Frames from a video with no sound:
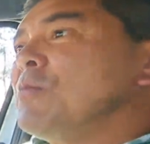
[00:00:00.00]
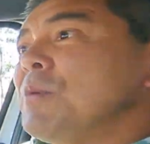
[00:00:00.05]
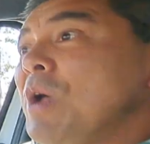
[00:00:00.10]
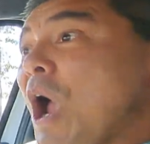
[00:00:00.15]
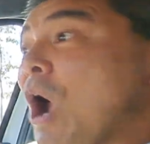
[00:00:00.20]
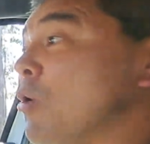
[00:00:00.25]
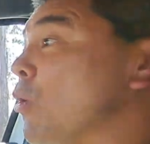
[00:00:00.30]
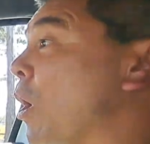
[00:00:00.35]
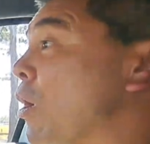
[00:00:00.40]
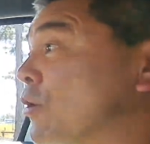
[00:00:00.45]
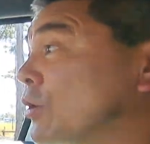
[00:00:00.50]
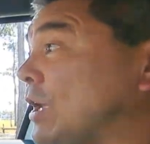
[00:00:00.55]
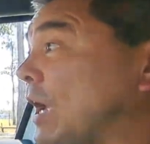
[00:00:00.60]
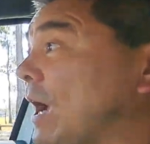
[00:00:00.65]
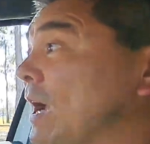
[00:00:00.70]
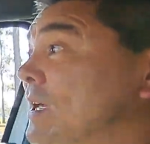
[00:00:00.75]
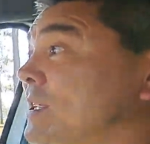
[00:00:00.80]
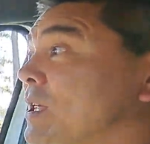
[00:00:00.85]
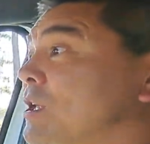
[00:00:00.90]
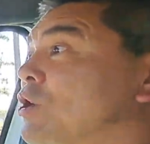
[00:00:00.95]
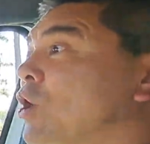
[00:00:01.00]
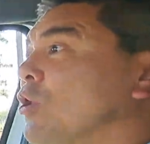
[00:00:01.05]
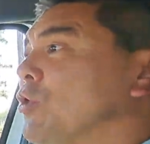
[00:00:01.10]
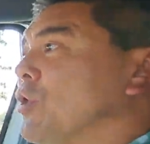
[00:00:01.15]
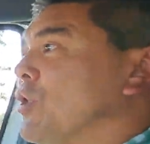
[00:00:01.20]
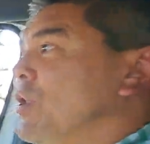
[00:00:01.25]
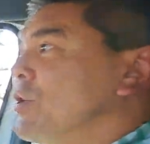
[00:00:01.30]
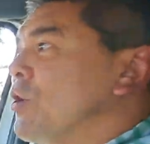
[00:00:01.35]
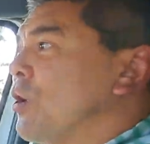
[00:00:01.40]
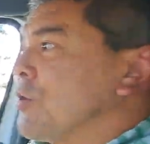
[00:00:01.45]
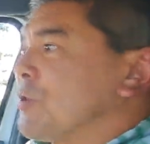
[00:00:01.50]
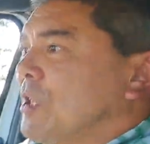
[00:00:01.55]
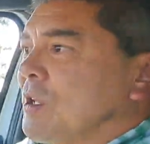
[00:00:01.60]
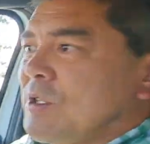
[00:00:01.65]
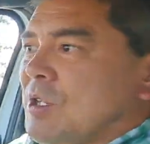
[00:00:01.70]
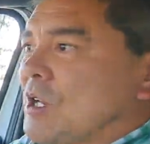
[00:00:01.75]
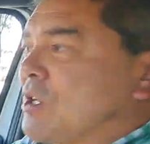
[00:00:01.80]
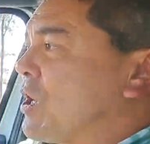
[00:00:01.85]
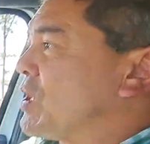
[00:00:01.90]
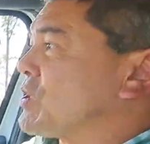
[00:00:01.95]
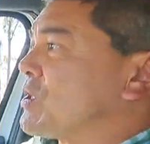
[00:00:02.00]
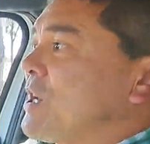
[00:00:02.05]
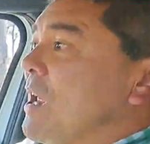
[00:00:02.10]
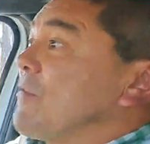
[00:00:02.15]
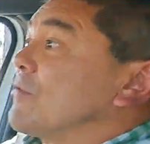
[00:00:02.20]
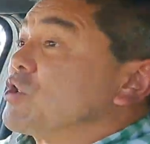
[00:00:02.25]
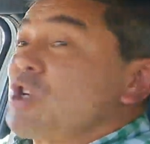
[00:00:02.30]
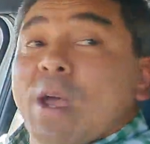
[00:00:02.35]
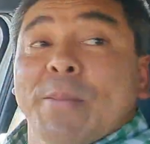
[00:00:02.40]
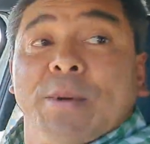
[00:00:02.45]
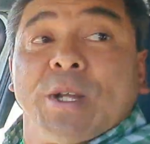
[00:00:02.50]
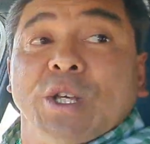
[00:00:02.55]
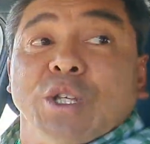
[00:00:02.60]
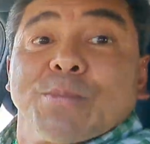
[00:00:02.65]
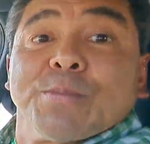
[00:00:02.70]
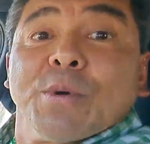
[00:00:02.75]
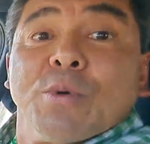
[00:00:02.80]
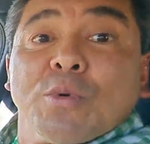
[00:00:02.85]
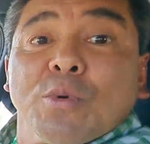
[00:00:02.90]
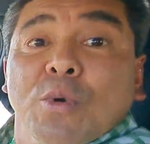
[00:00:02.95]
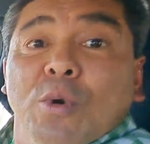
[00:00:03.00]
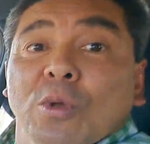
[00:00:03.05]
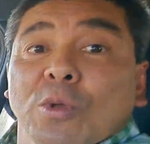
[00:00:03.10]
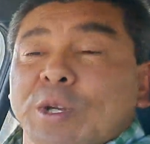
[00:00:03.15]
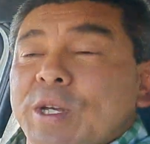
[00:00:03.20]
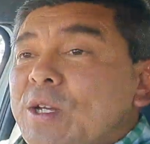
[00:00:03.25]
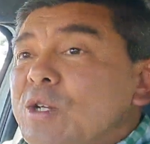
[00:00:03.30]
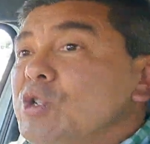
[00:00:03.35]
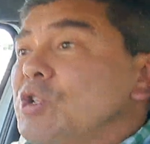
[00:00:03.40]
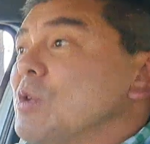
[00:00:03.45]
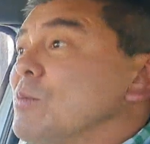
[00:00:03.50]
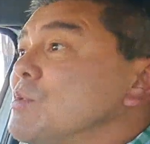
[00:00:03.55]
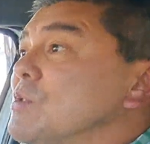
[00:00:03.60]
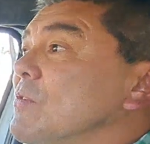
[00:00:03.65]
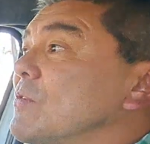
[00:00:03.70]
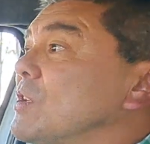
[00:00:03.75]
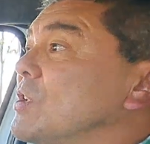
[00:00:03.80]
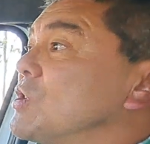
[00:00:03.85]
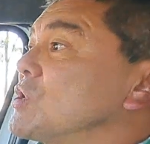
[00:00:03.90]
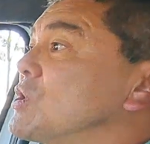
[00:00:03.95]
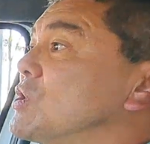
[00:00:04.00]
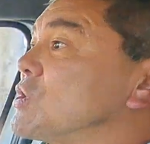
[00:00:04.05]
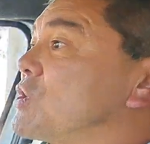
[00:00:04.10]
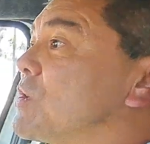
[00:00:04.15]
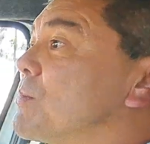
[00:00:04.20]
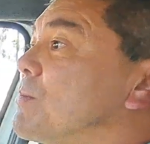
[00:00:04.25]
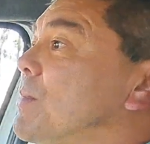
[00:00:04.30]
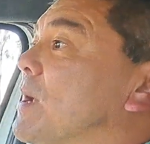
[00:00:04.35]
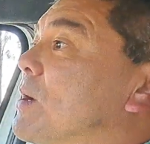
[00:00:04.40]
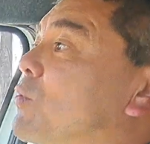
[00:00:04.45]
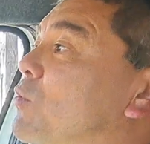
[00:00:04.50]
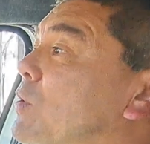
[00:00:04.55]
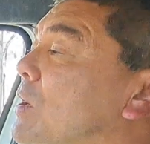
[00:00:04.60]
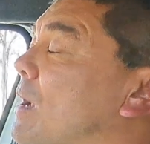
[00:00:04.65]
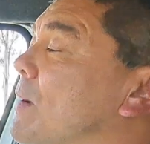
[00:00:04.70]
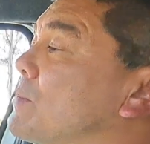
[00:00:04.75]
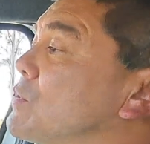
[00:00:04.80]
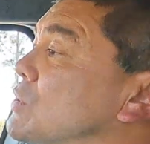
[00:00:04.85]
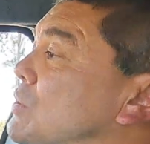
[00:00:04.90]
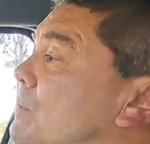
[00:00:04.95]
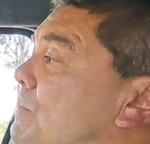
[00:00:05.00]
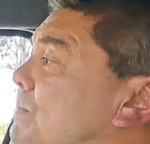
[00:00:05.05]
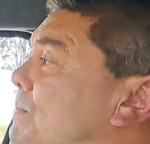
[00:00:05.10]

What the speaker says: okay. They're not. It doesn't have Japanese build quality in terms of consistent panel gaps.